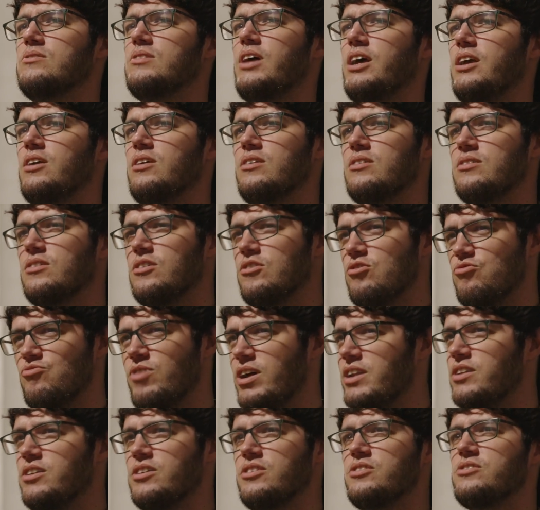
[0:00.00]
Like,
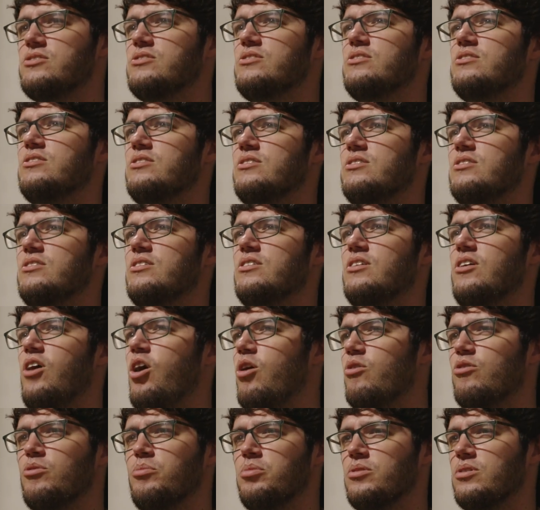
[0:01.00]
horrendous,
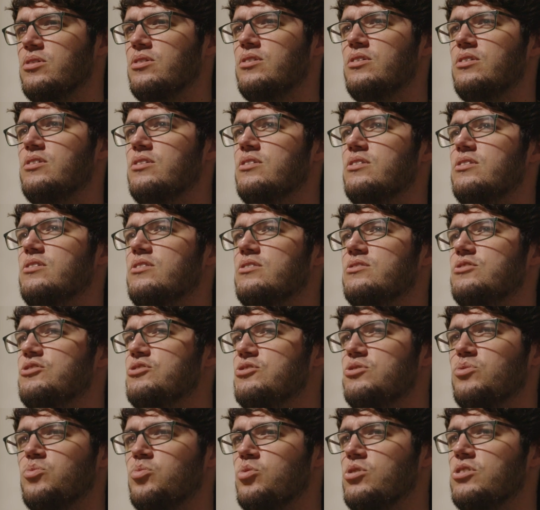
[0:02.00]
horrible,
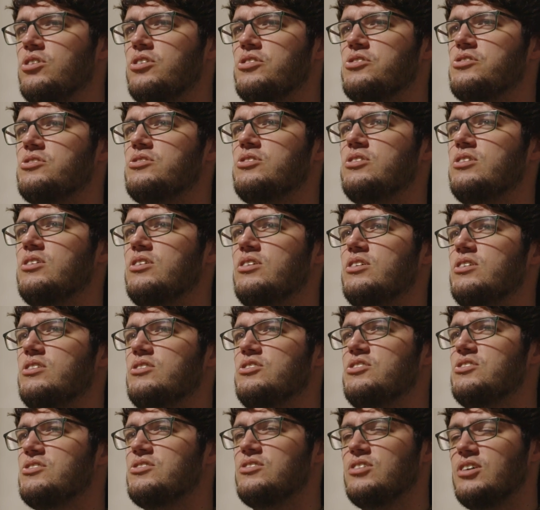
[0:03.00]
just the worst.
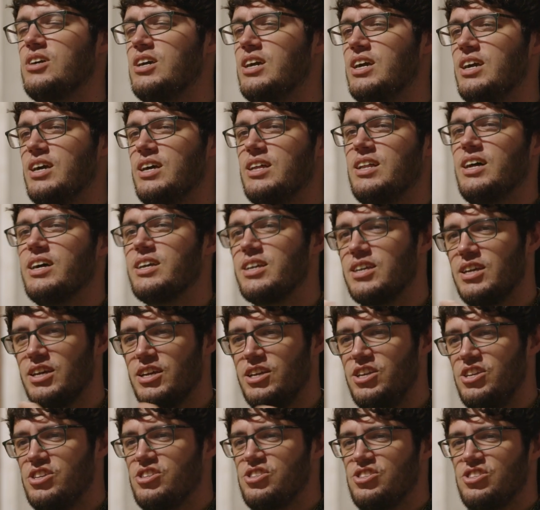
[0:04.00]
Just like
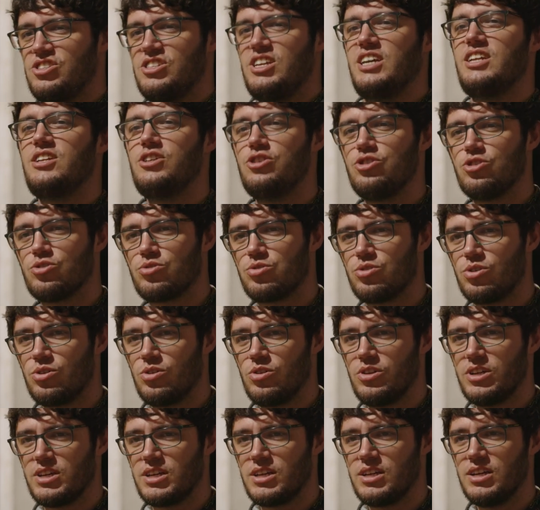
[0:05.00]
your skin is
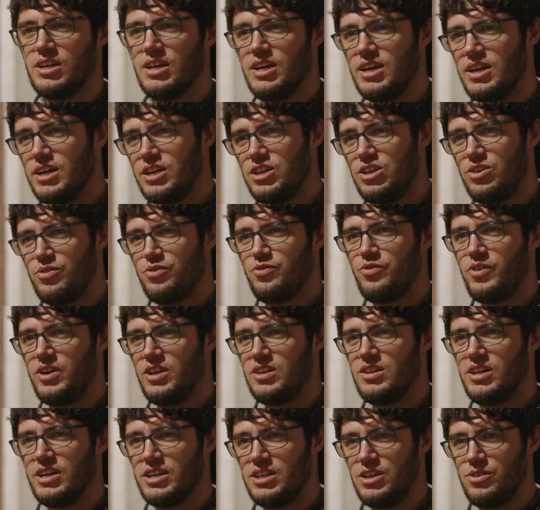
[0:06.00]
crawling, you
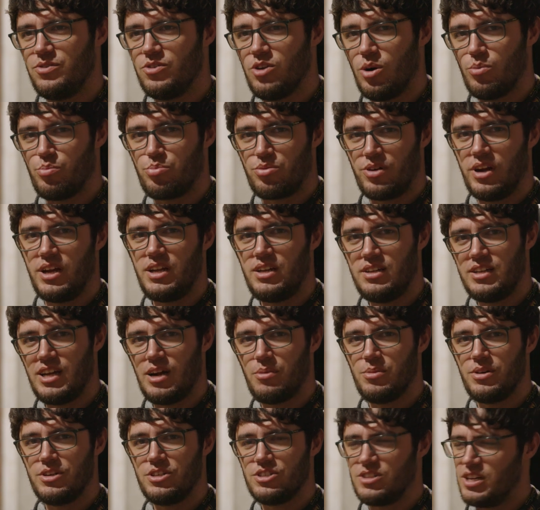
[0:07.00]
feel like you've got brain
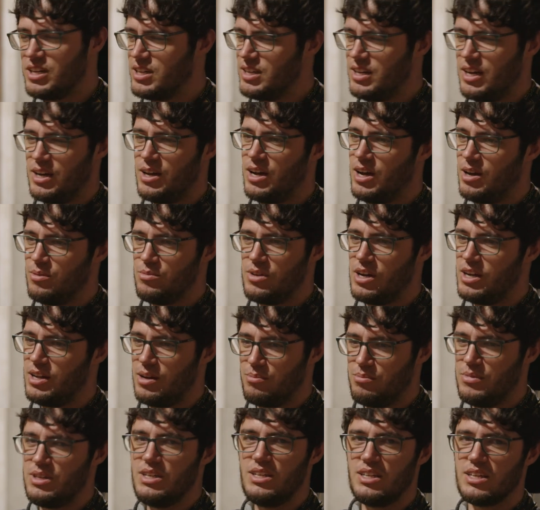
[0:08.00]
damage. Like, I
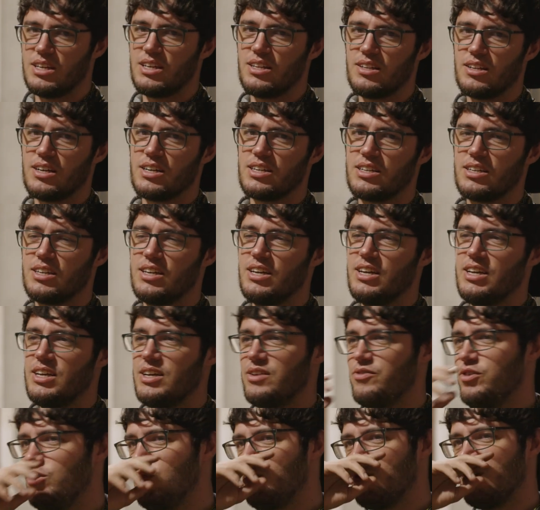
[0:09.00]
mean it. Like,
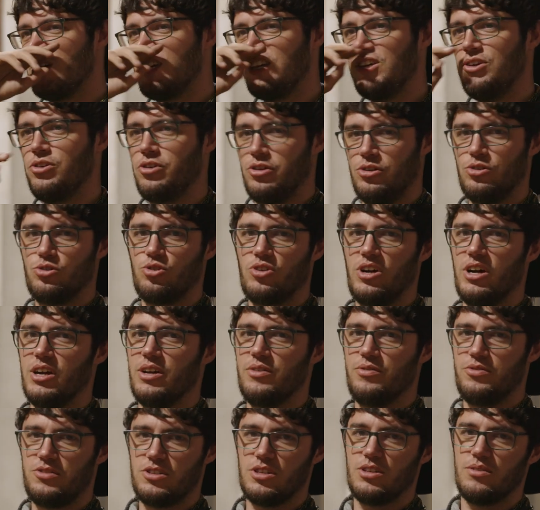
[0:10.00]
if you think you can
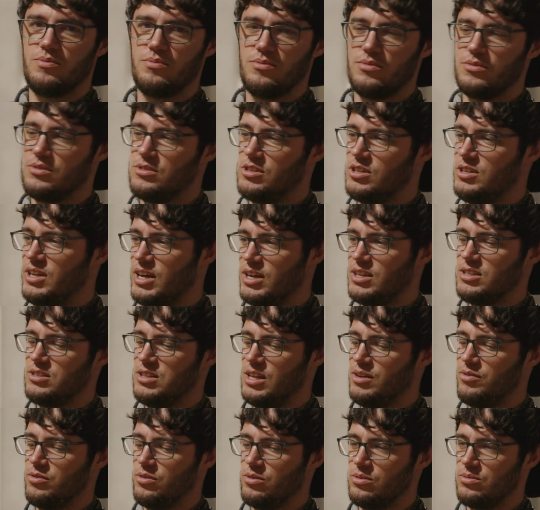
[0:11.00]
drive to Next
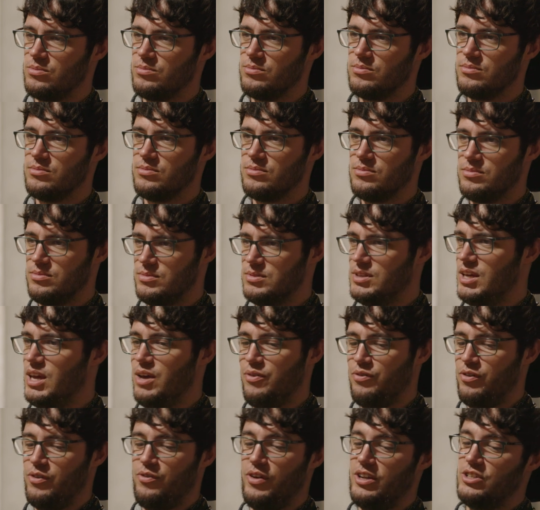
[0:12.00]
Level,
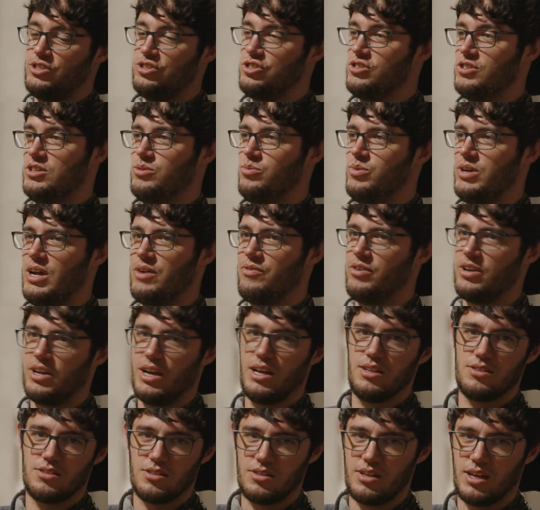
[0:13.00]
if eventually we ever
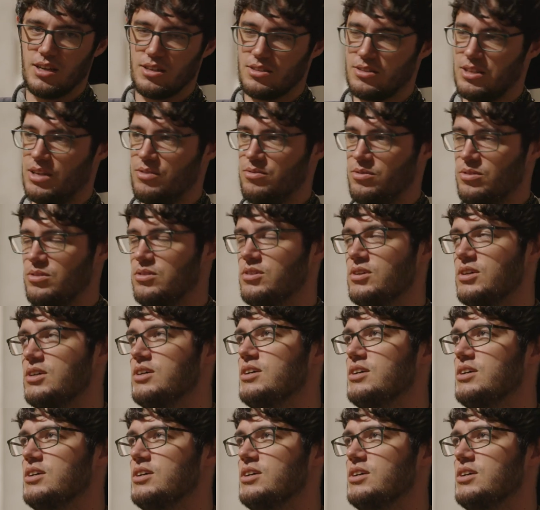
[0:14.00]
get to Next Level,